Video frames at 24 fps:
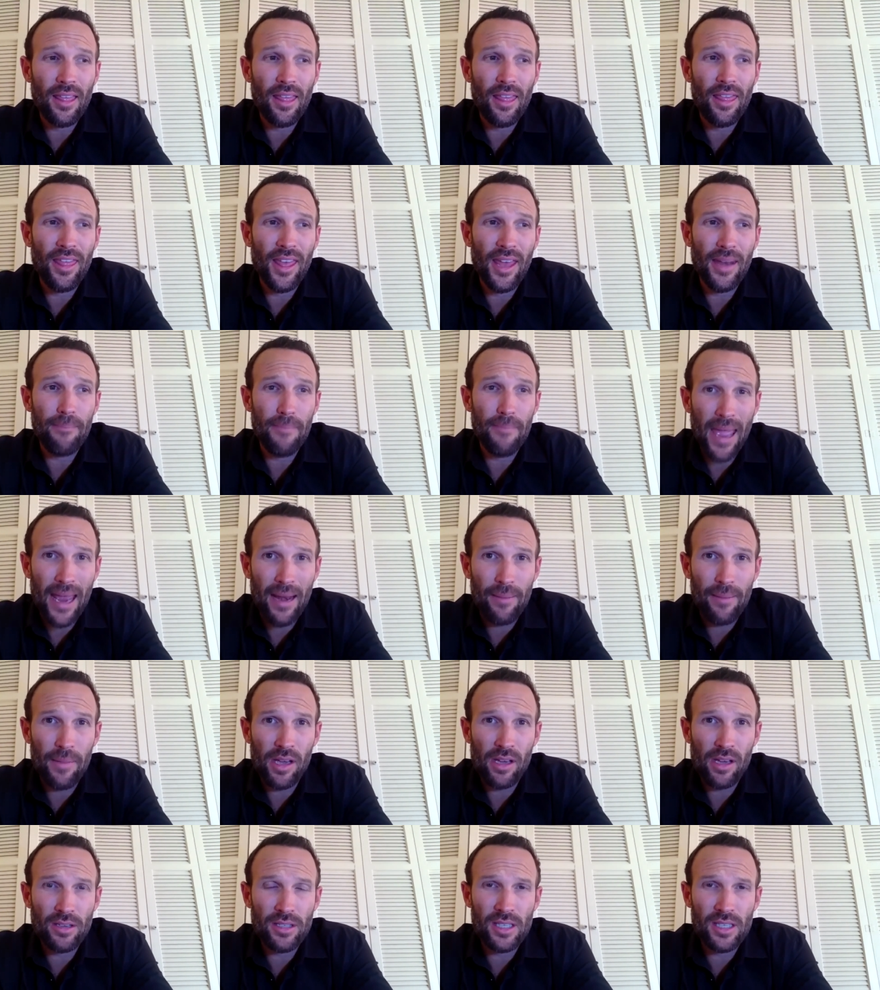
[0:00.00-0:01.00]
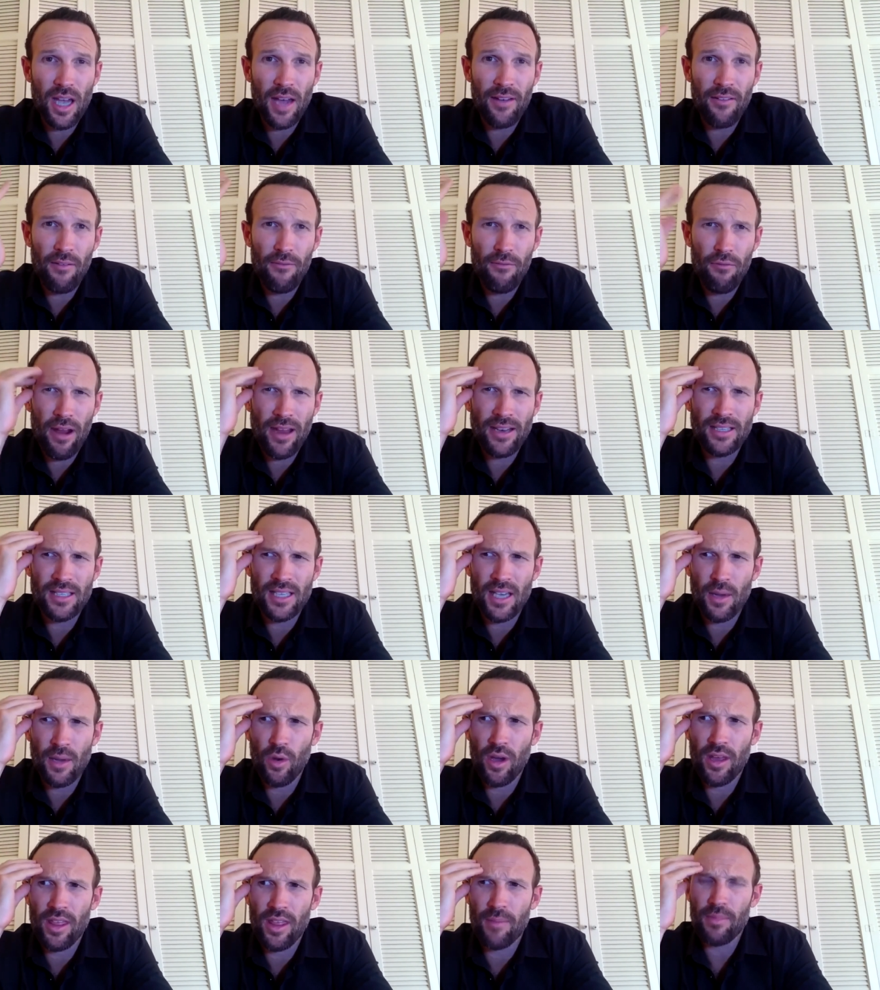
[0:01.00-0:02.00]
than men? Because I've read
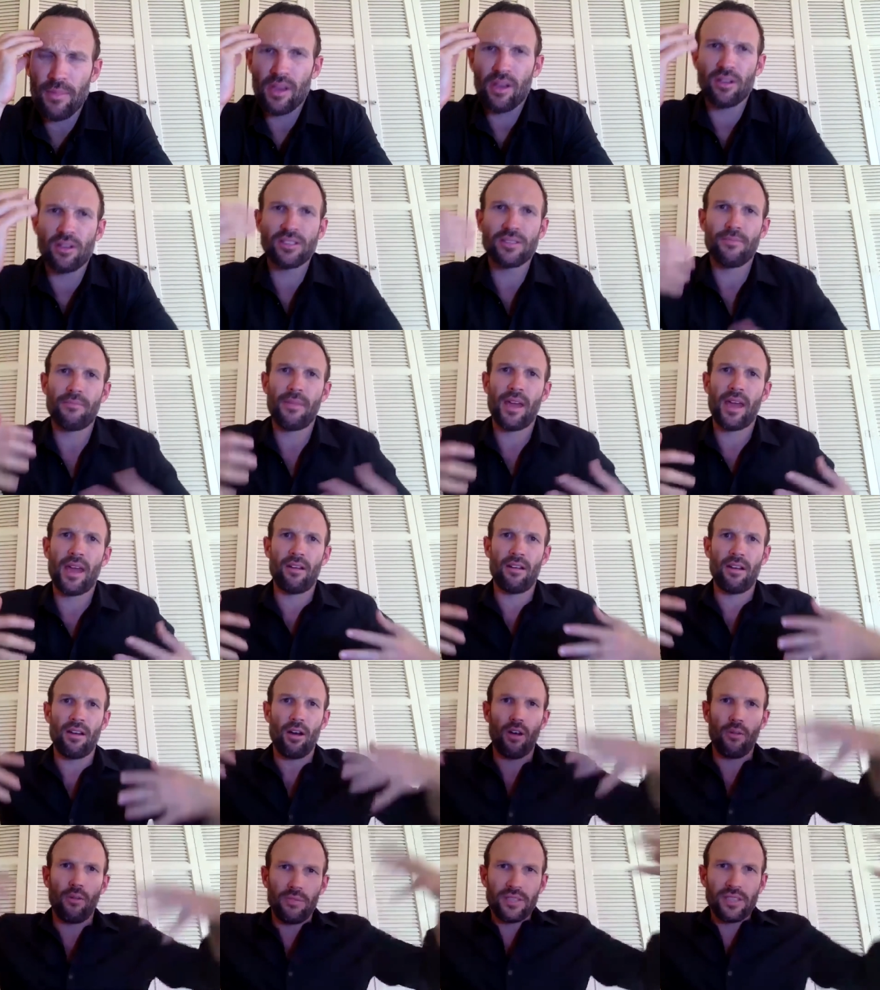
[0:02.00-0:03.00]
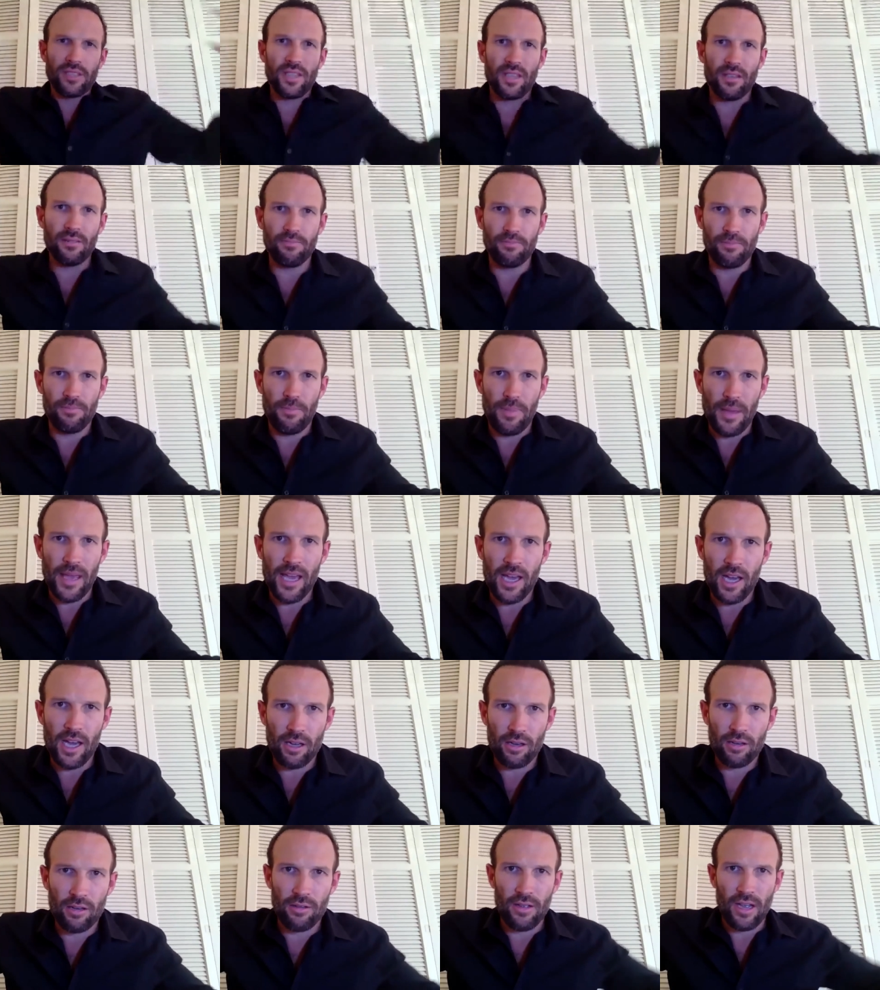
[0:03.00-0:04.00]
somewhere that because men are obviously
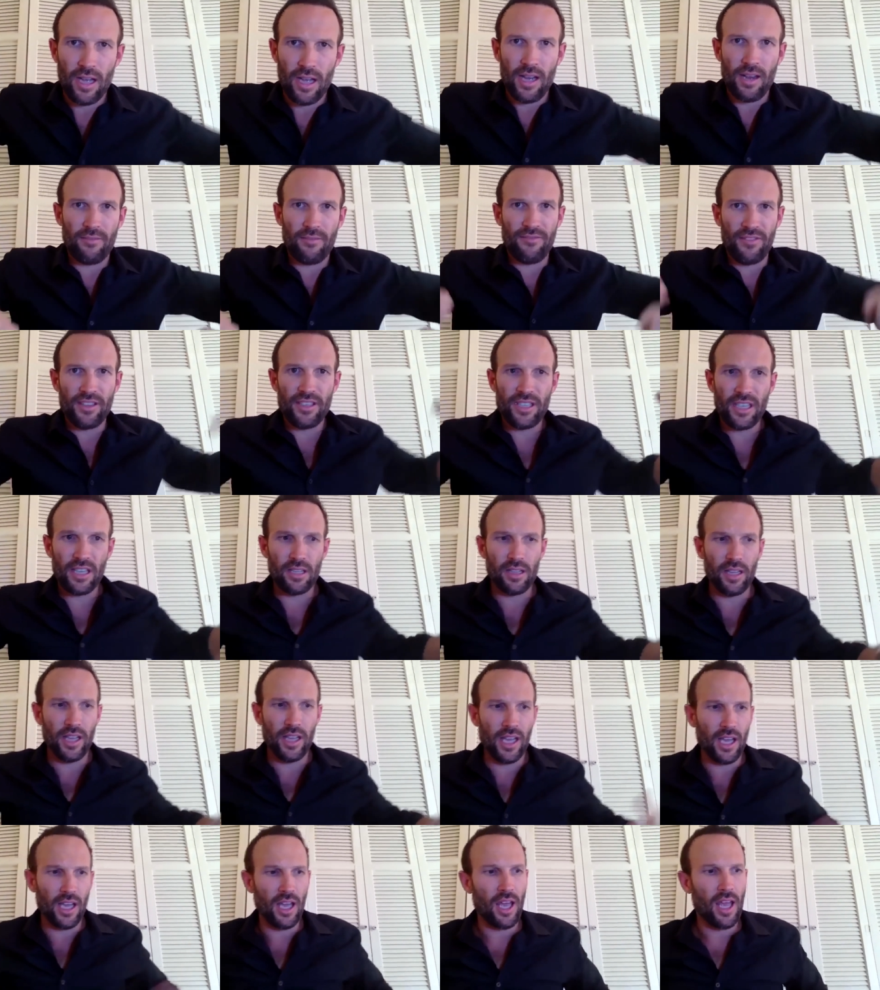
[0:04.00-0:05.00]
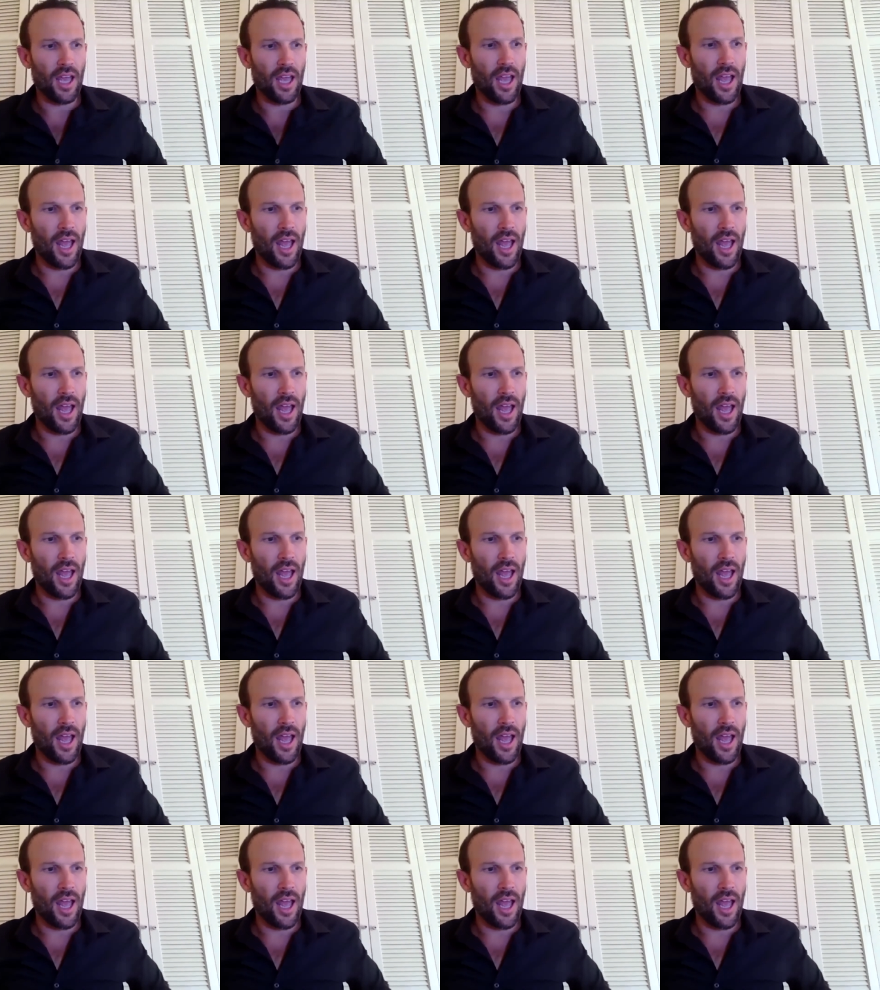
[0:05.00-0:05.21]
bigger physically,